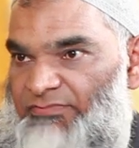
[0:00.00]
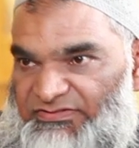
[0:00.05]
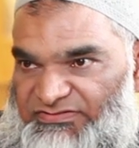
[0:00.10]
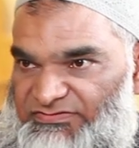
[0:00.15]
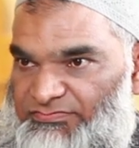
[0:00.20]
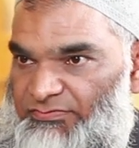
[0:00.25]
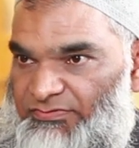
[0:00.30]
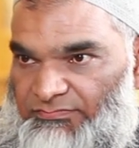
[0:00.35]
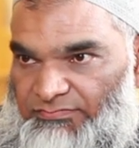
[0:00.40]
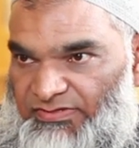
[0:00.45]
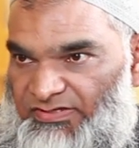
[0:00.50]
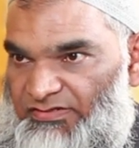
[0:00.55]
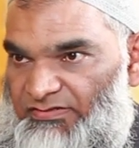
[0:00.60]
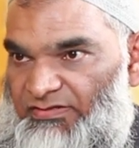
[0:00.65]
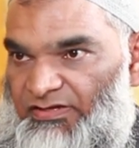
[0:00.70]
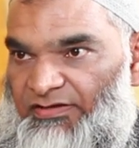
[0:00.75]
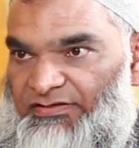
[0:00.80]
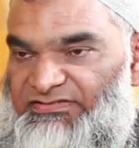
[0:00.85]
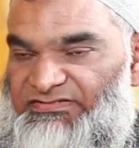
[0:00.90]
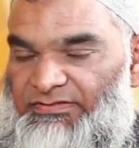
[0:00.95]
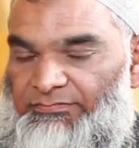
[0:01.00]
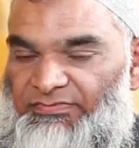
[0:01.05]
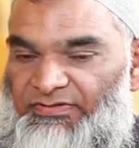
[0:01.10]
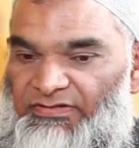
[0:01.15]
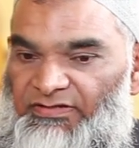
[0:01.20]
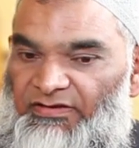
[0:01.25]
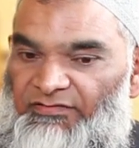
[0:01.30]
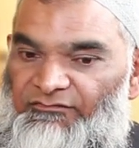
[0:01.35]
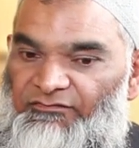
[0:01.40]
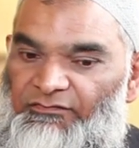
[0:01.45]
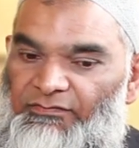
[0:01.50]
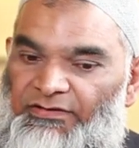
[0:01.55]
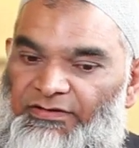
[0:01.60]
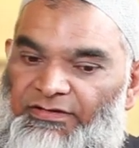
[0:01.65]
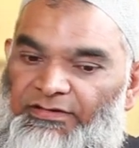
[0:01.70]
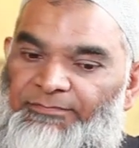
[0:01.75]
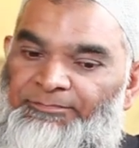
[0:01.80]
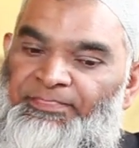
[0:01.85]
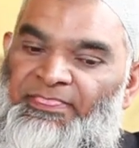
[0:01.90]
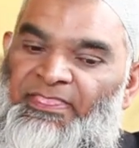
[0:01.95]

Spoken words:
which would be like something like 40.